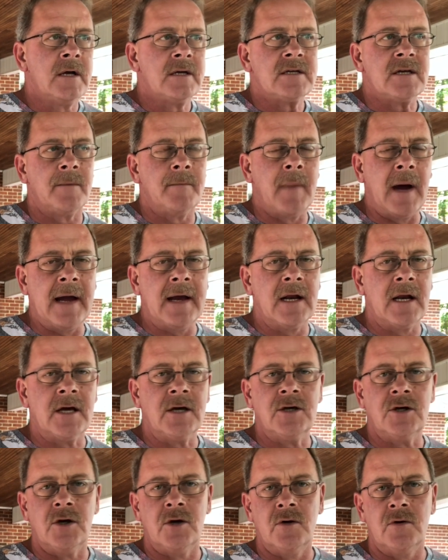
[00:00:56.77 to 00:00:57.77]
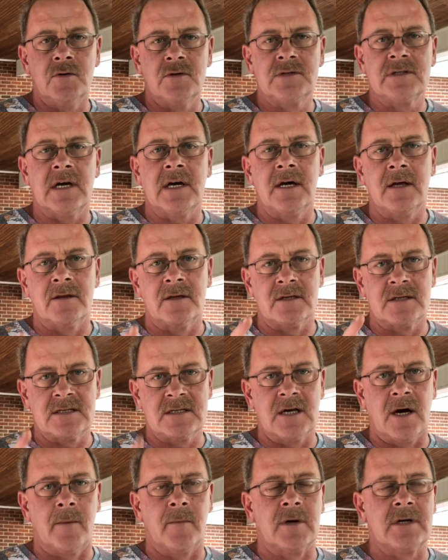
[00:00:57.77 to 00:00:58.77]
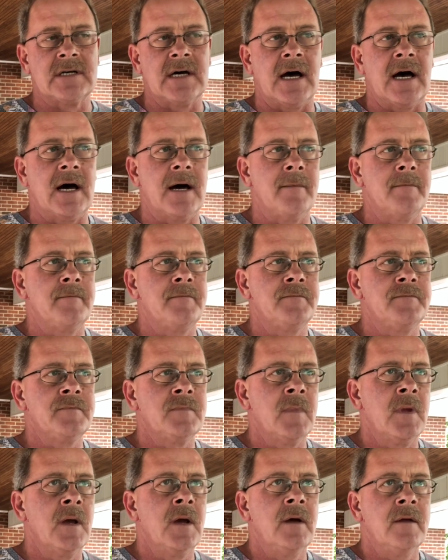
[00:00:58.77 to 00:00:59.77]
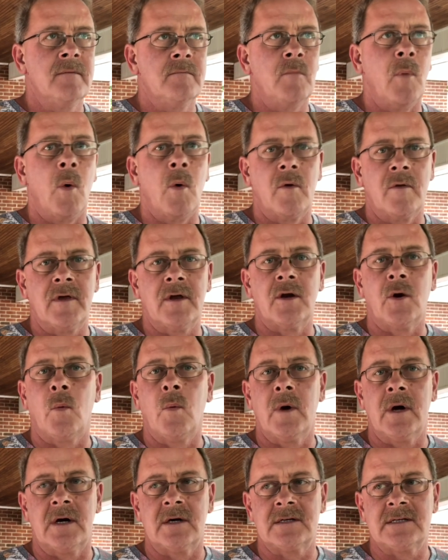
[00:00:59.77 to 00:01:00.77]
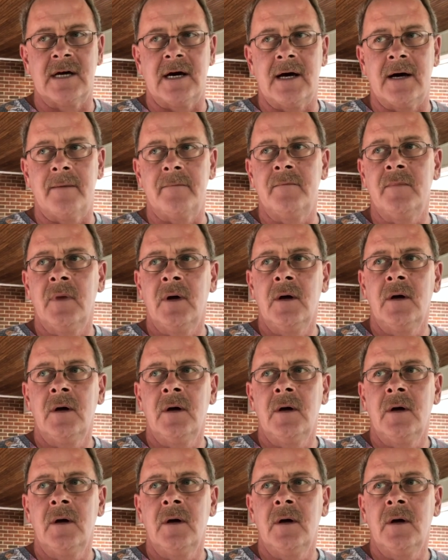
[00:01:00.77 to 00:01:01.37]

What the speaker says: to mainly use in the summertime more than the wintertime.